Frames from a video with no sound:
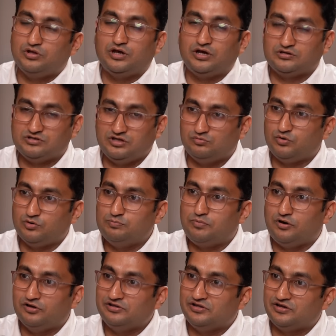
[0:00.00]
So uh, just want to
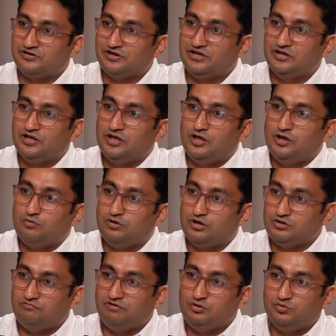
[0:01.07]
pause here, right? Yeah.
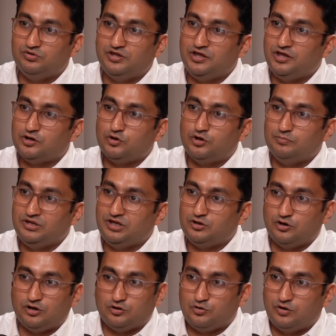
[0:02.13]
When you say economic
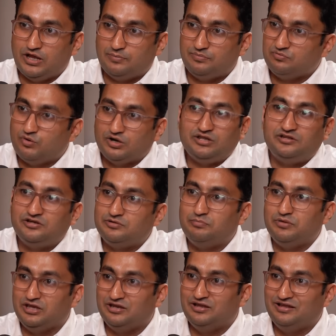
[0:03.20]
collapse, what does it
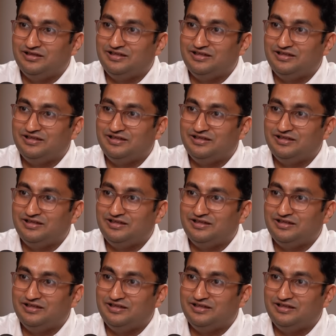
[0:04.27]
mean?